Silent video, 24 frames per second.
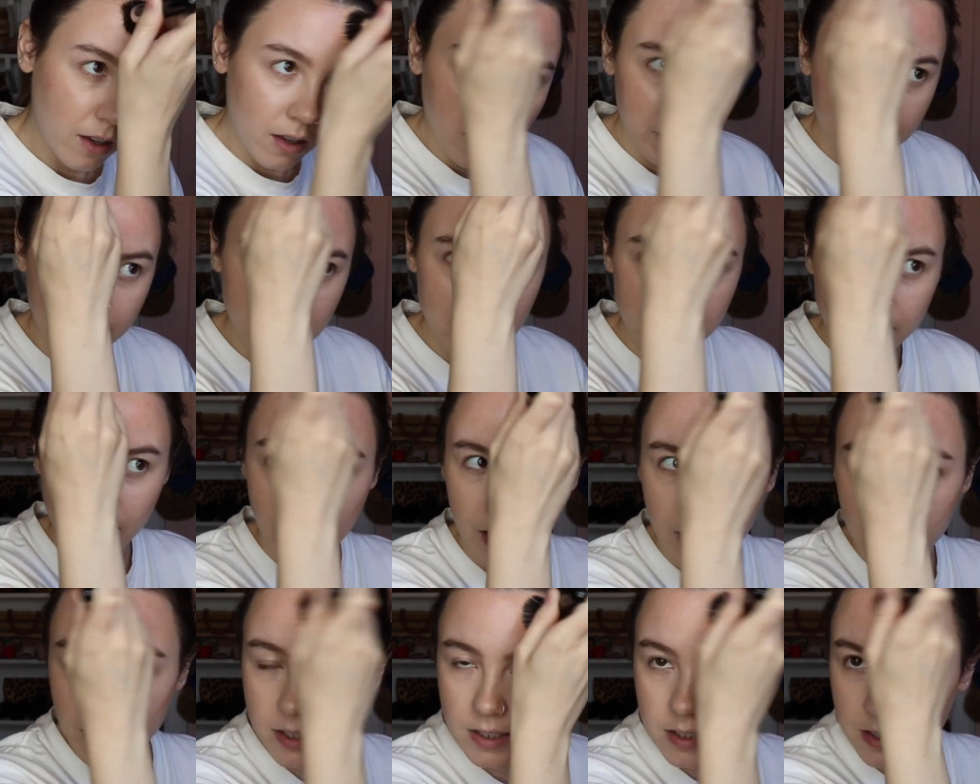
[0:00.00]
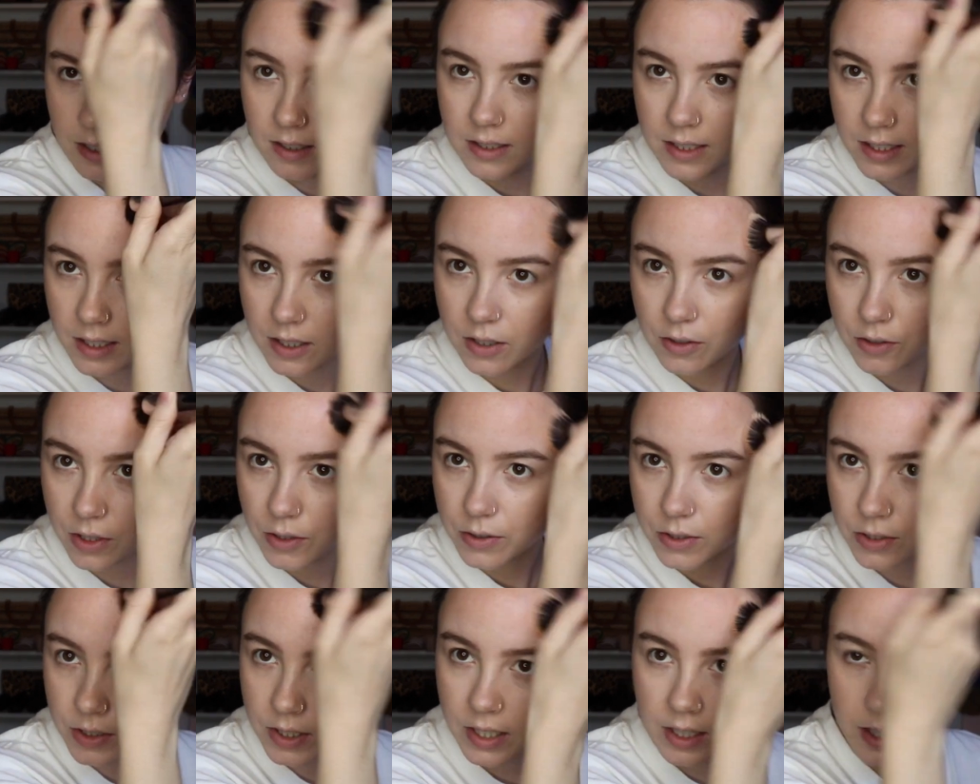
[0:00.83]
But it's fine. It's not like
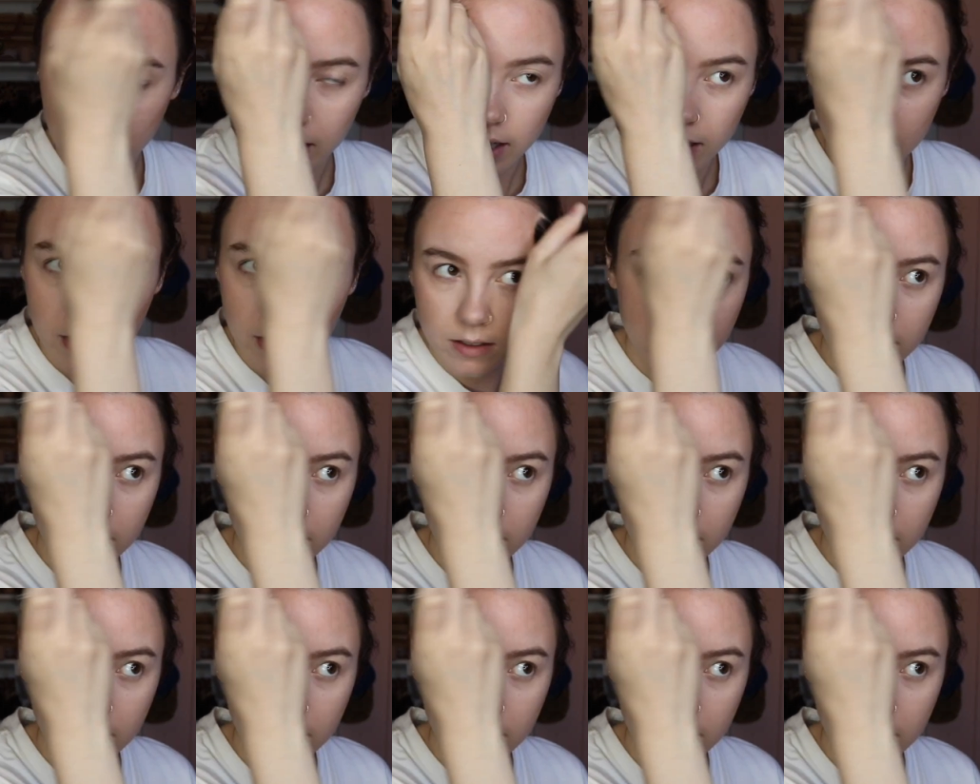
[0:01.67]
gross or anything.